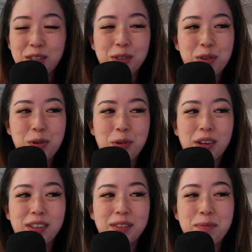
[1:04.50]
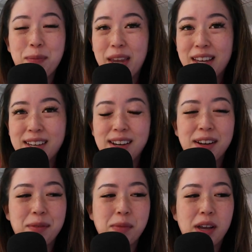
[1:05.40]
to make,
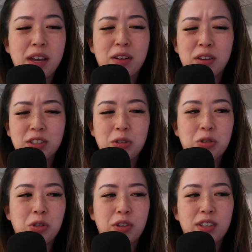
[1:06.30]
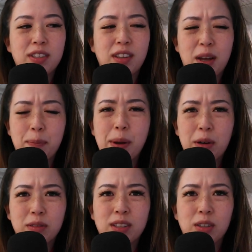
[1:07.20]
and also sorry
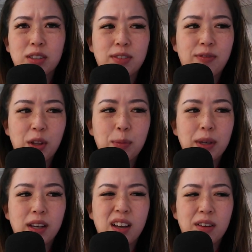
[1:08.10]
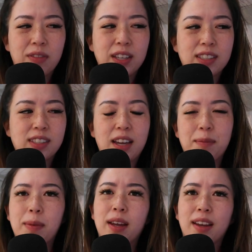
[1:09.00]
about this filming of this
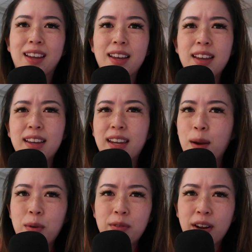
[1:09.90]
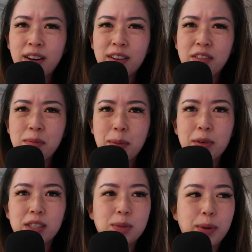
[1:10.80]
set. My camera ran out of
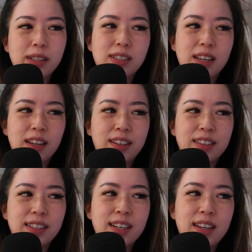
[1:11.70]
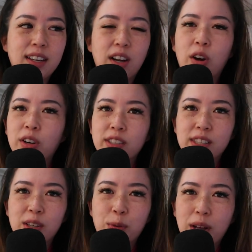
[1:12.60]
memory space, and
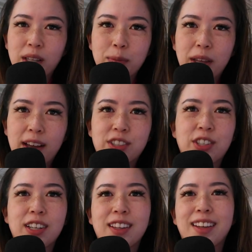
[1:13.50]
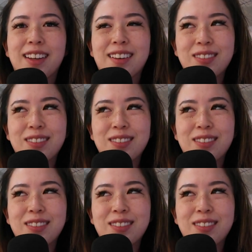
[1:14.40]
honestly, while I'm lashing, like,